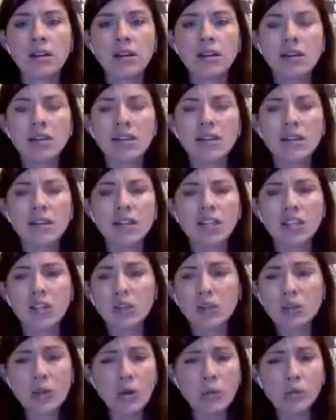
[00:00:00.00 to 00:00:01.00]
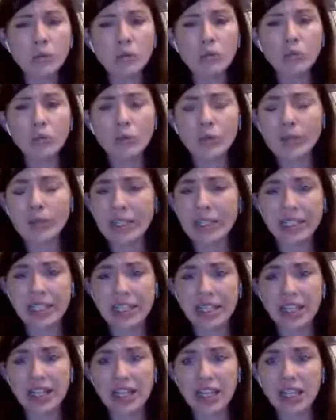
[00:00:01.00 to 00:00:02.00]
Then you don't really
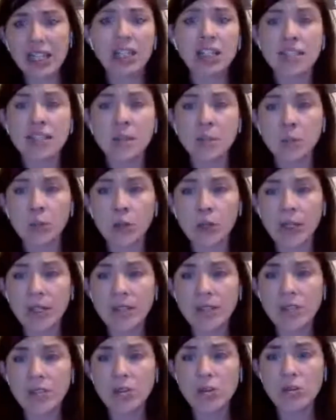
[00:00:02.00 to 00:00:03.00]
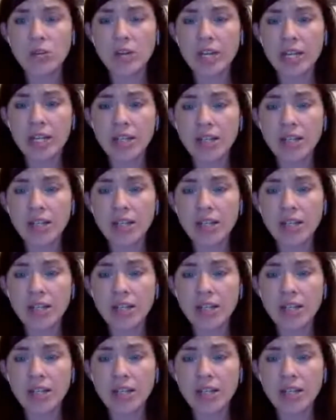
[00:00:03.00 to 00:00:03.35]
think it's a pretty story?